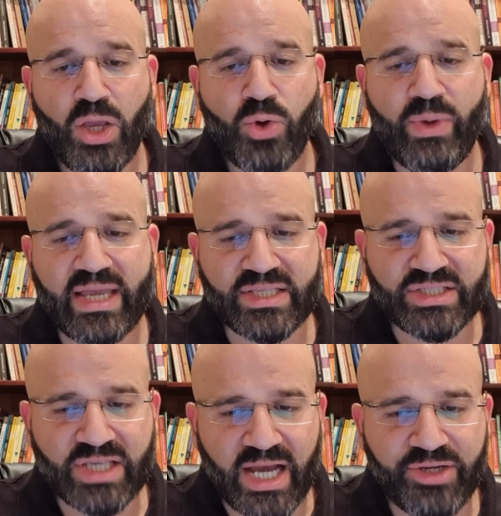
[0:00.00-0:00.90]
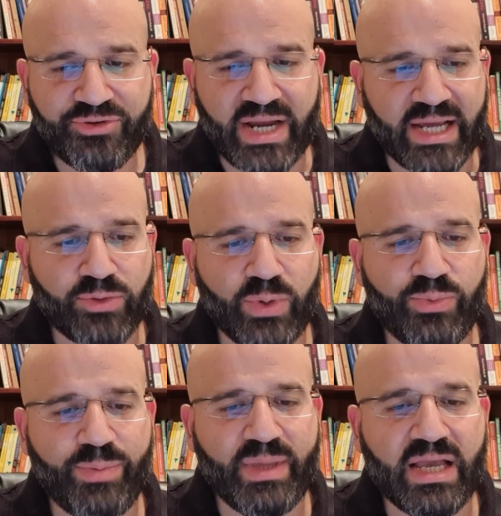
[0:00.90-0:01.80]
We get sidetracked when
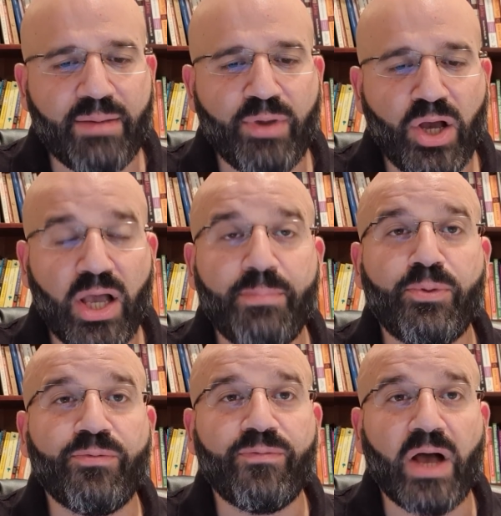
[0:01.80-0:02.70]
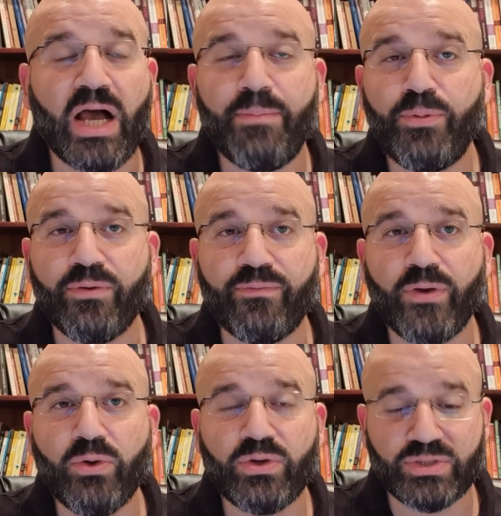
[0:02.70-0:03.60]
we become
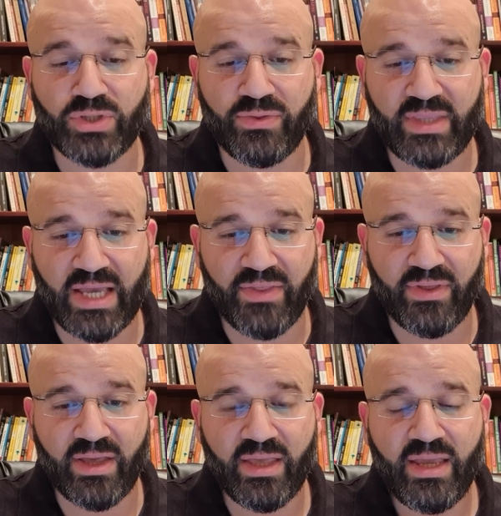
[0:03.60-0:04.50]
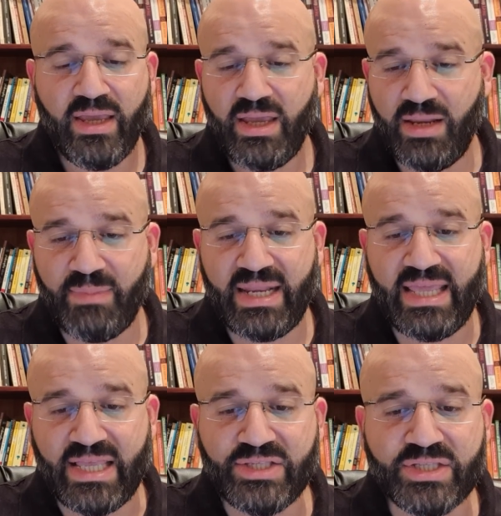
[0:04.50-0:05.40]
hyper-focused on the other. In many
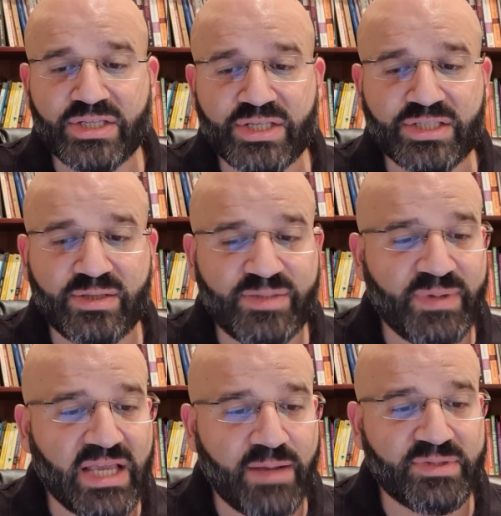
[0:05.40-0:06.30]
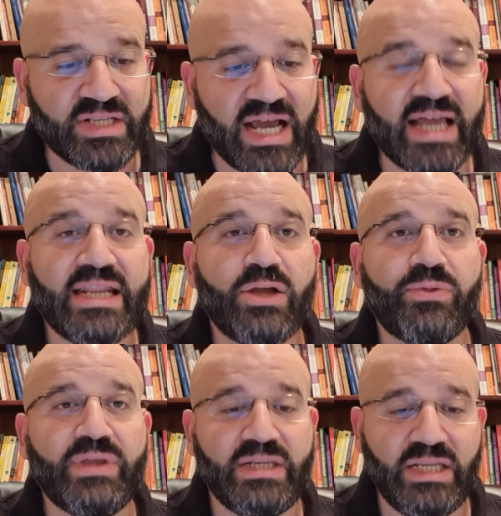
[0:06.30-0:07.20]
instances, this becomes an
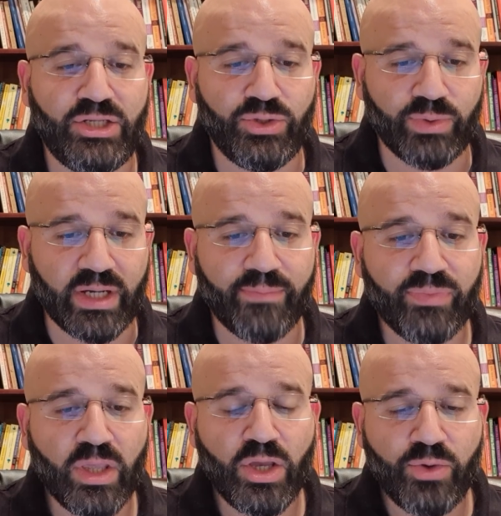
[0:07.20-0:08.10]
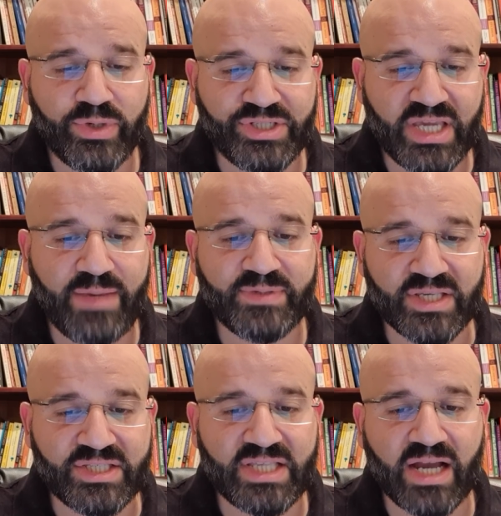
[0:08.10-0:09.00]
unhealthy detour, which keeps
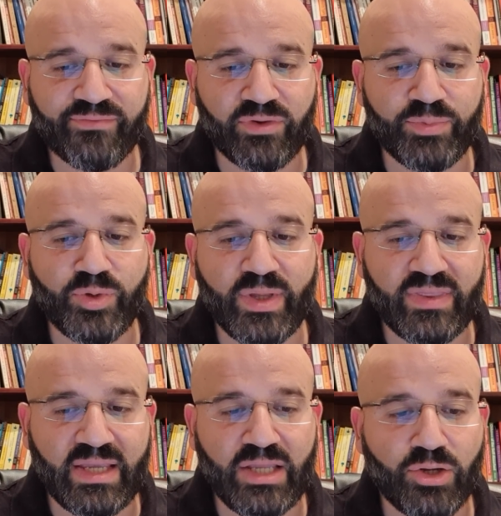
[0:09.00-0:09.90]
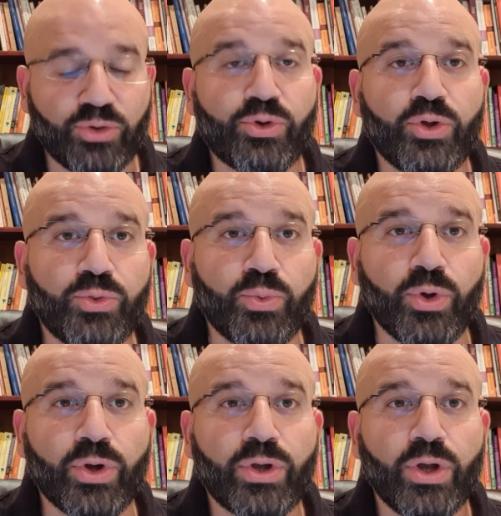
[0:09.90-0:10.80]
us stuck from doing the inner growth
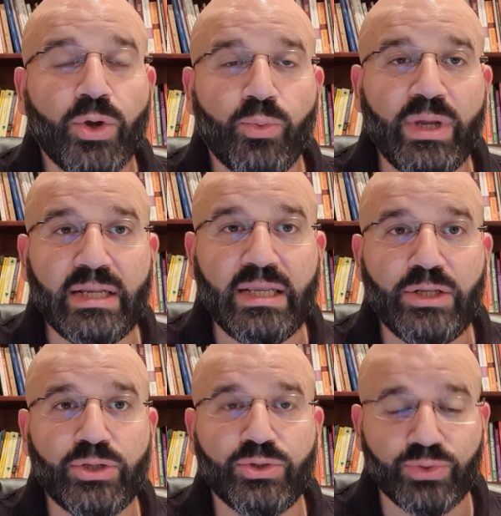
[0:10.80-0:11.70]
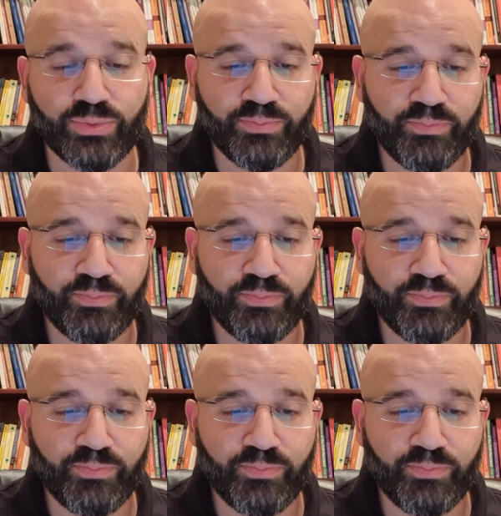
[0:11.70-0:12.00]
work we need to do.